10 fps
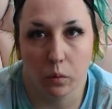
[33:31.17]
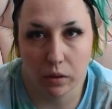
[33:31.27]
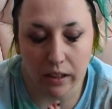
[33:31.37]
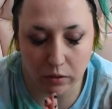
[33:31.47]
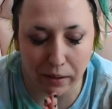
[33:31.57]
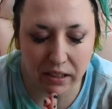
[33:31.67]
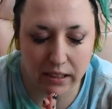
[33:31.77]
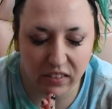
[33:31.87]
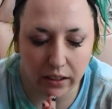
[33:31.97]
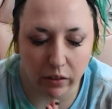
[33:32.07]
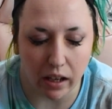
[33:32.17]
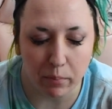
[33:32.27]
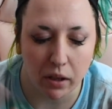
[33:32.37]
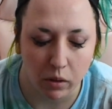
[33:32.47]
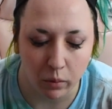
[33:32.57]
Let's wrap this video
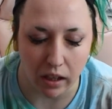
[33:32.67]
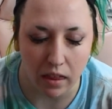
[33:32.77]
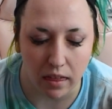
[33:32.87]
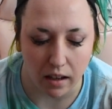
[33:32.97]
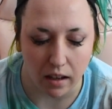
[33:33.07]
up with,